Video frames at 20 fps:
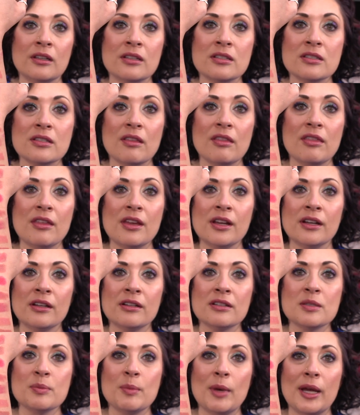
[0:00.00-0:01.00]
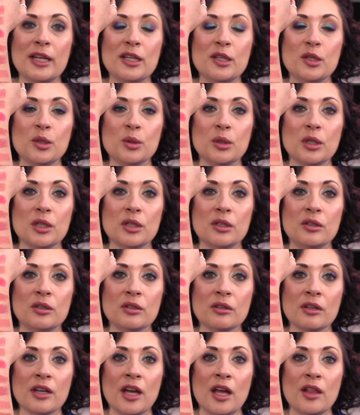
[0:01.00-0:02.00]
So there's my new
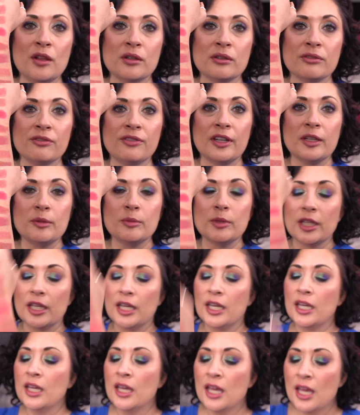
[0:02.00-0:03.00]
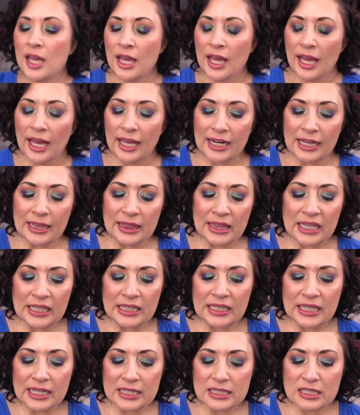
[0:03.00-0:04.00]
little color family. And I think
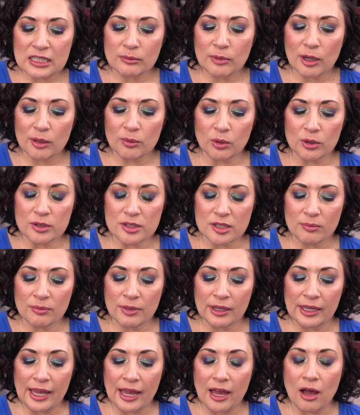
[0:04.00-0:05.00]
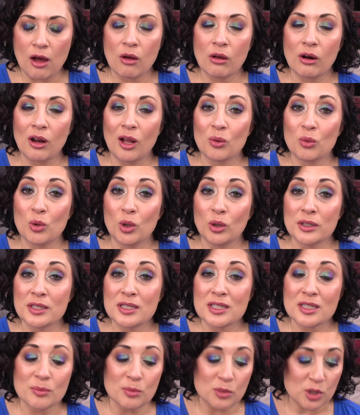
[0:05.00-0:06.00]
next time I roll something out, I'll roll in
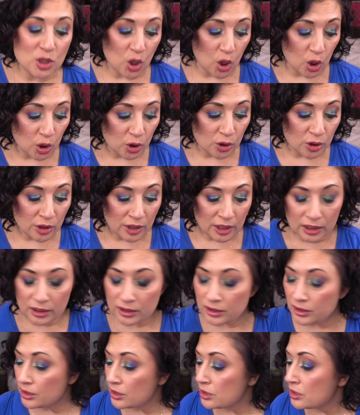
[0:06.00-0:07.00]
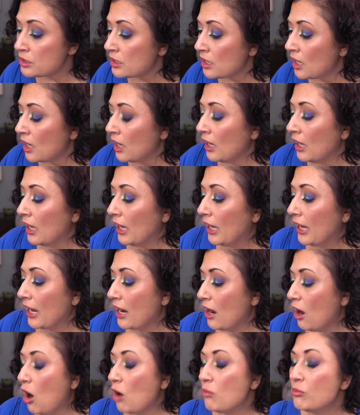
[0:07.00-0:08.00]
some darker colors. I
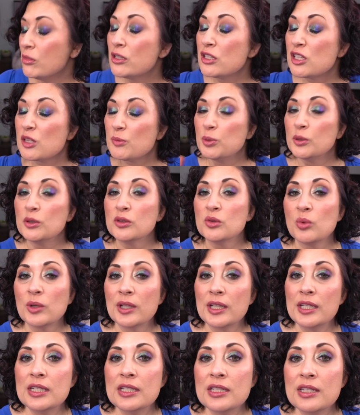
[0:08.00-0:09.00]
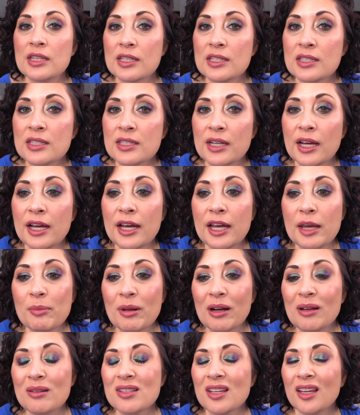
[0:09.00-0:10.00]
almost pulled one in this time, but
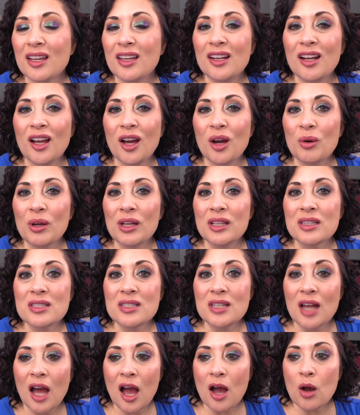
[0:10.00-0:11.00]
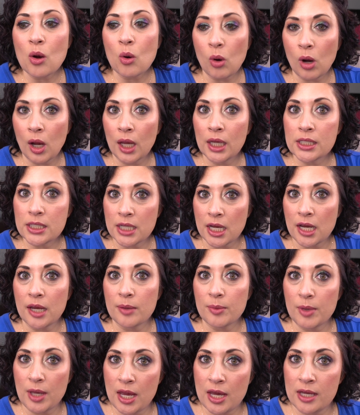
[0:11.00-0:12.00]
I was like, you know, it's not quite
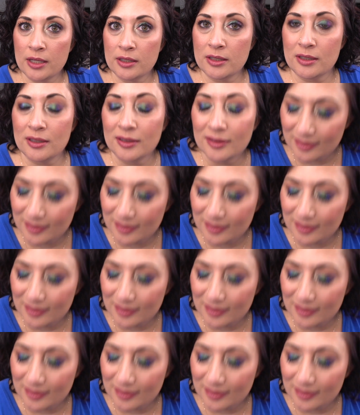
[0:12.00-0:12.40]
time yet.